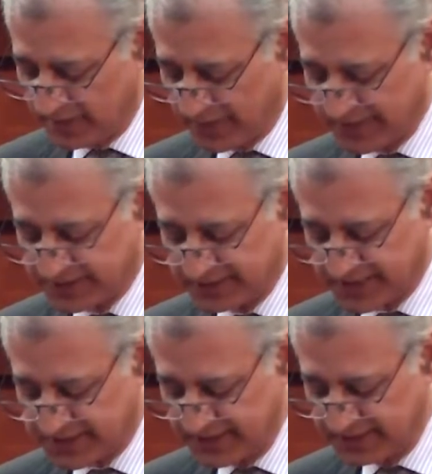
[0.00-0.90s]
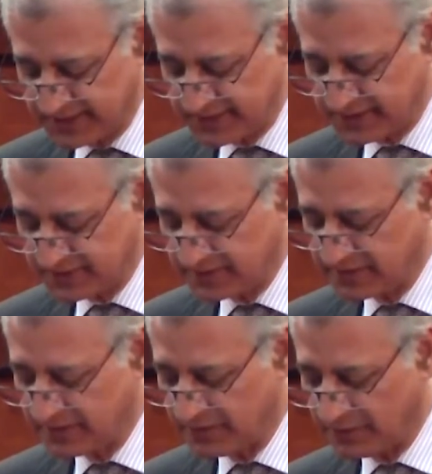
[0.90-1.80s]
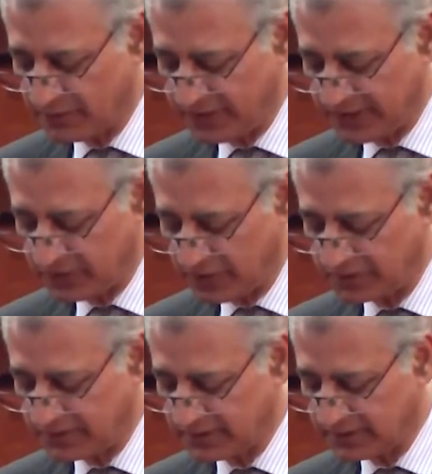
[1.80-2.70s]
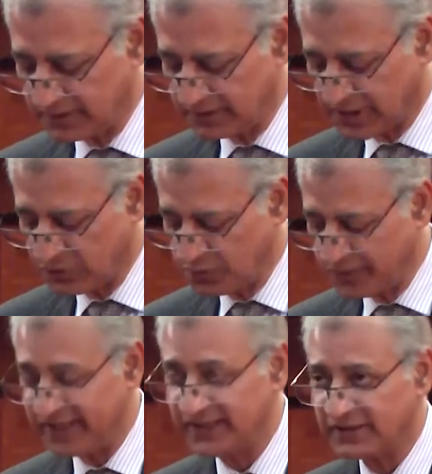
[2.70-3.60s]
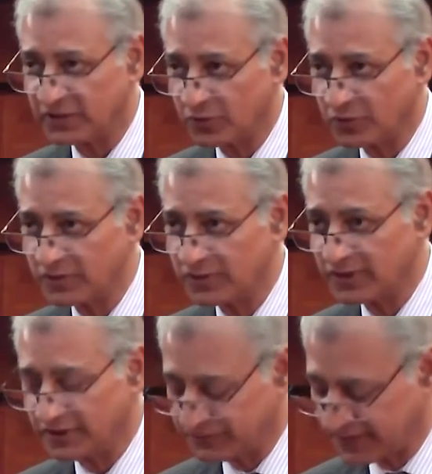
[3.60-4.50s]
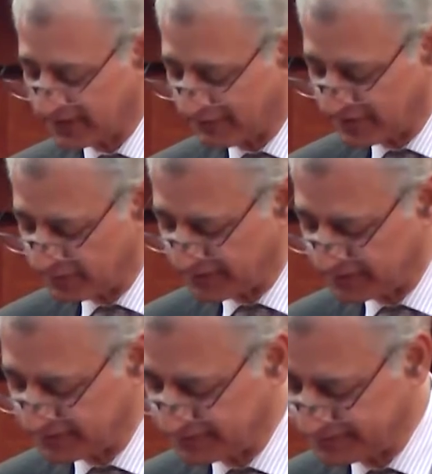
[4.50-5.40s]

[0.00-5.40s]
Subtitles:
By suggesting this, we are not downplaying the role of the government.